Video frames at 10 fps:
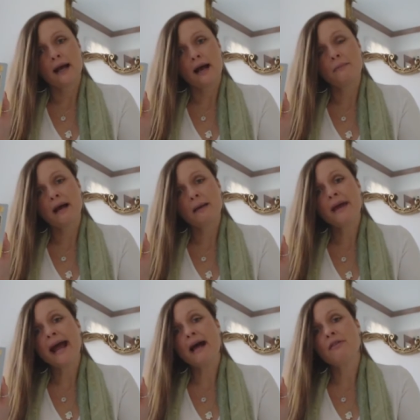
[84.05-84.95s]
on my
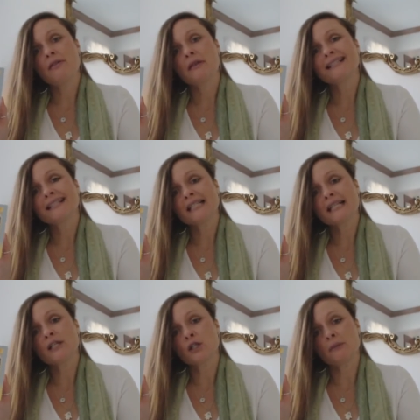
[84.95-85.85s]
path to
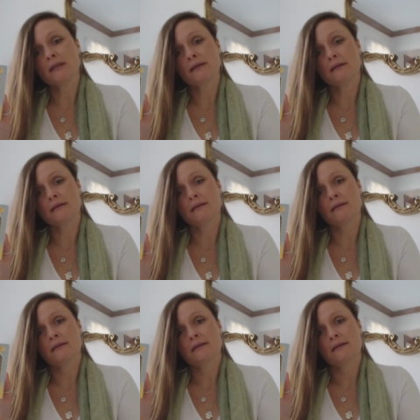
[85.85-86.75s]
teach me this.
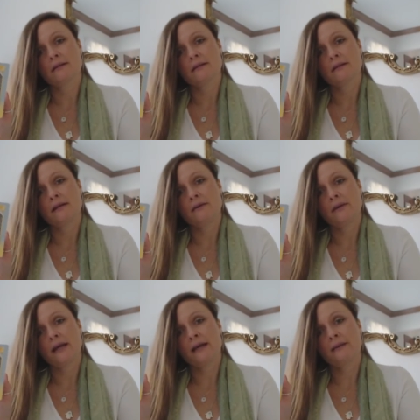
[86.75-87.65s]

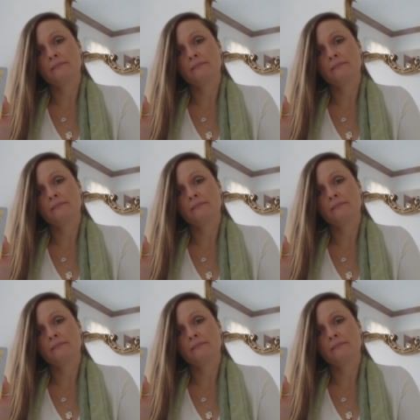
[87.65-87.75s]
Okay?